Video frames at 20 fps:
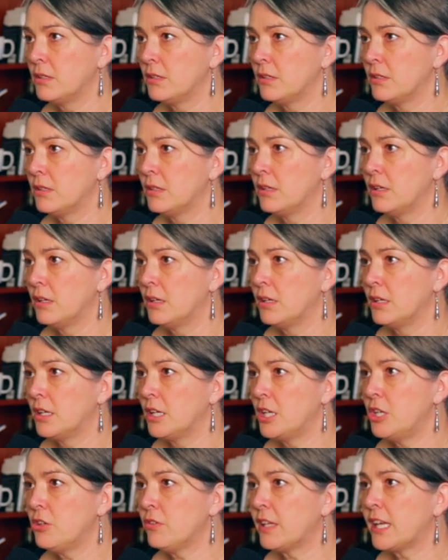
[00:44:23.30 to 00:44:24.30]
Right.
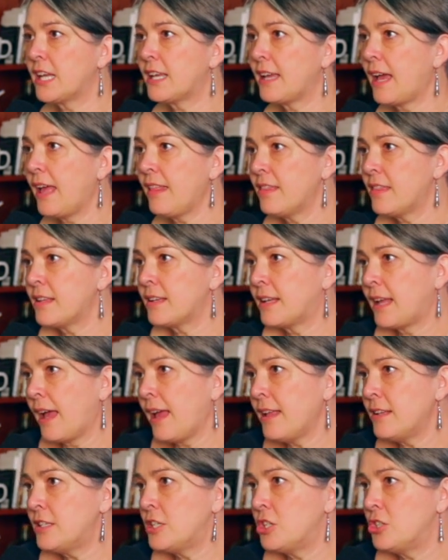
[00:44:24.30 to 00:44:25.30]
You know like God
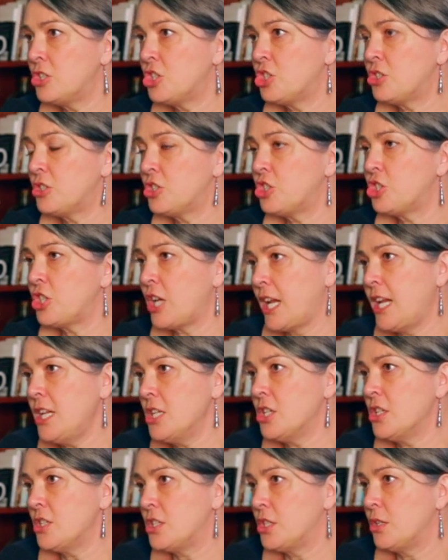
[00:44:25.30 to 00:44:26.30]
God
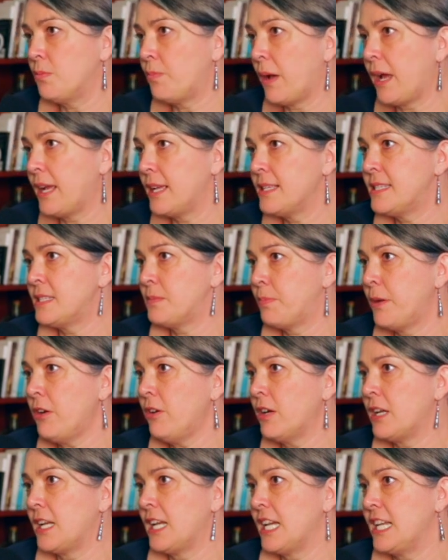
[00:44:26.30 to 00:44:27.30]
changes you by his
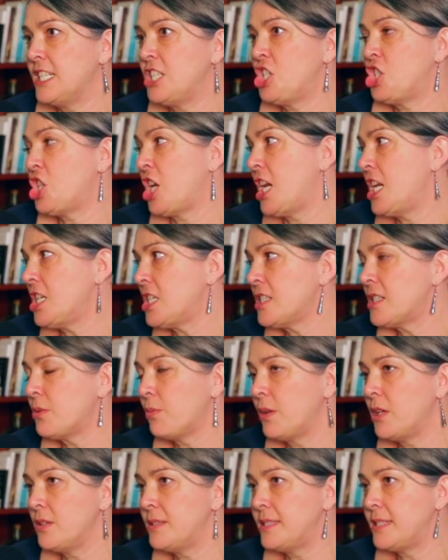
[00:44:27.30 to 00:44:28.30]
spirit he changes the
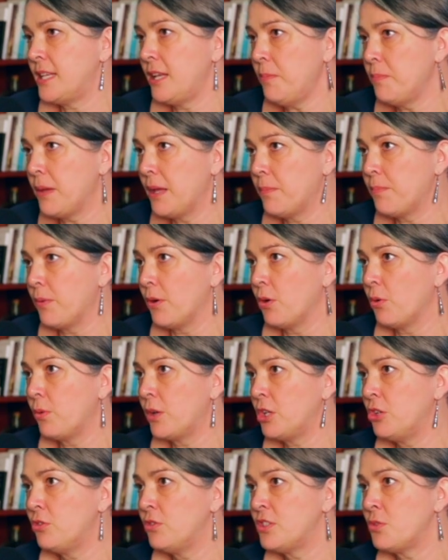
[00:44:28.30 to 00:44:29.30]
way you see people
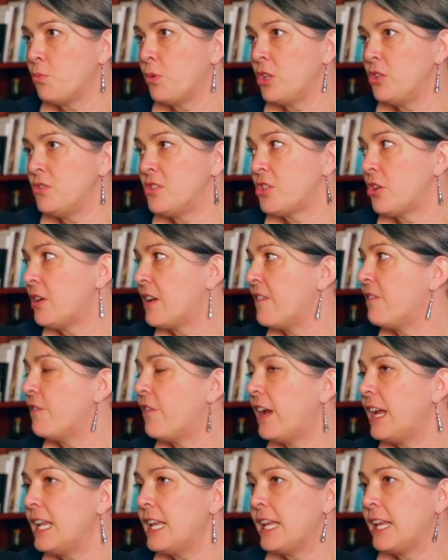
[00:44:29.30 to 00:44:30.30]
when you when you start
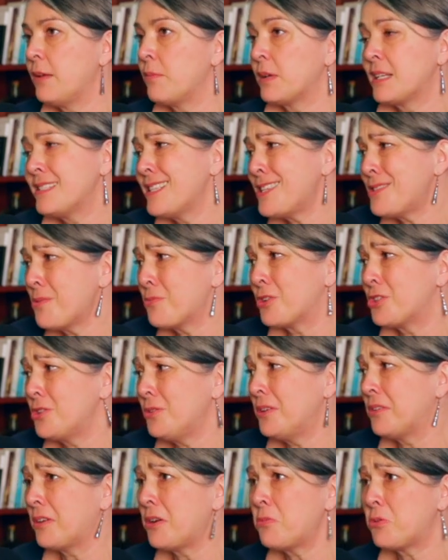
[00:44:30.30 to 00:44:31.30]
inviting him because that's what we're
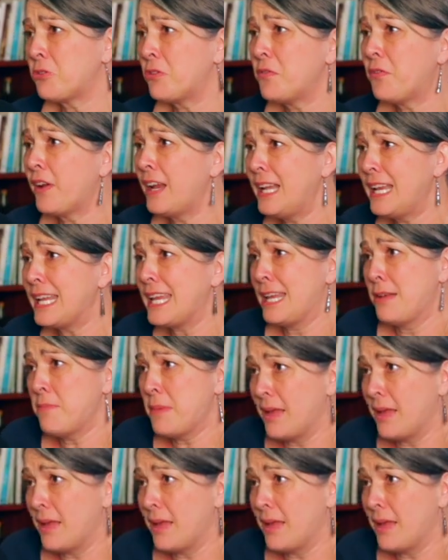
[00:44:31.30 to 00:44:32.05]
doing right we're inviting him